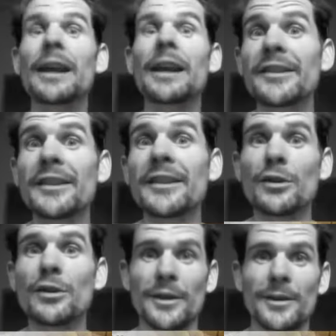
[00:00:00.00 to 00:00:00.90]
listen
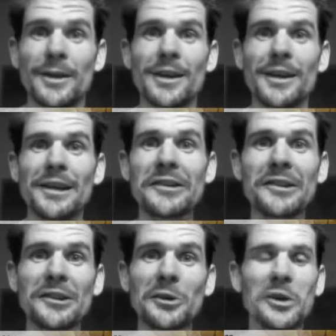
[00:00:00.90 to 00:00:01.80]
to it
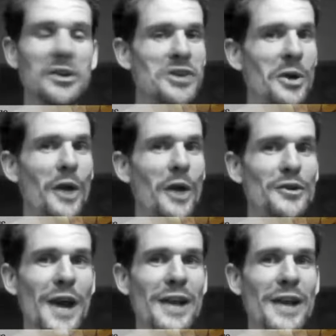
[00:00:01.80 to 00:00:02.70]
Listen to it because you don't want to overtrain